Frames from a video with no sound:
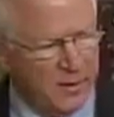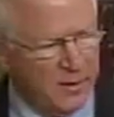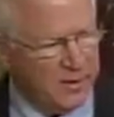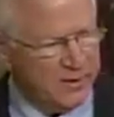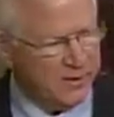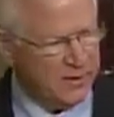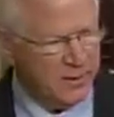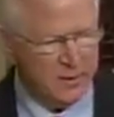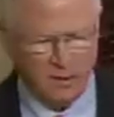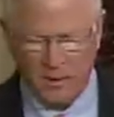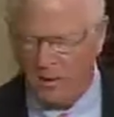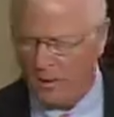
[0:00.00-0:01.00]
as
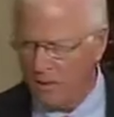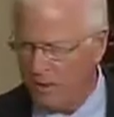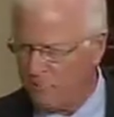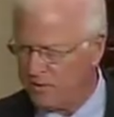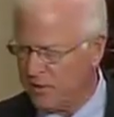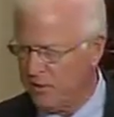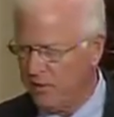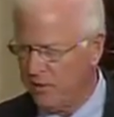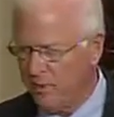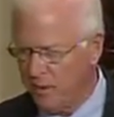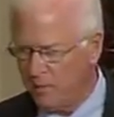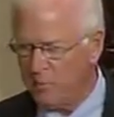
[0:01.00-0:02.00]
all of us get
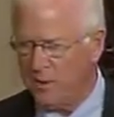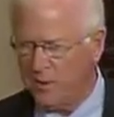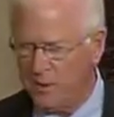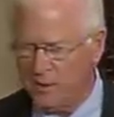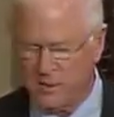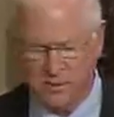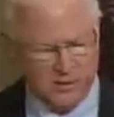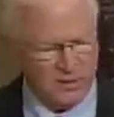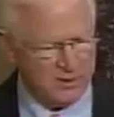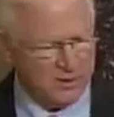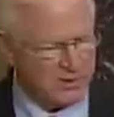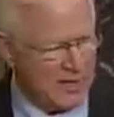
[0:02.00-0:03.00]
on airplanes,
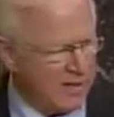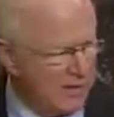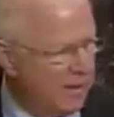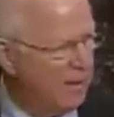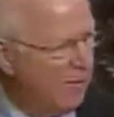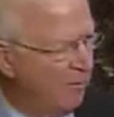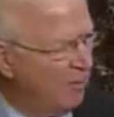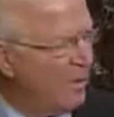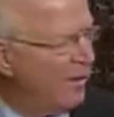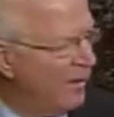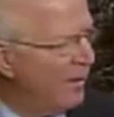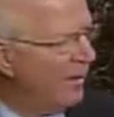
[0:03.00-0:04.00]
as I did on
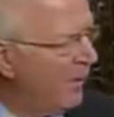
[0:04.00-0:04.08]
Monday.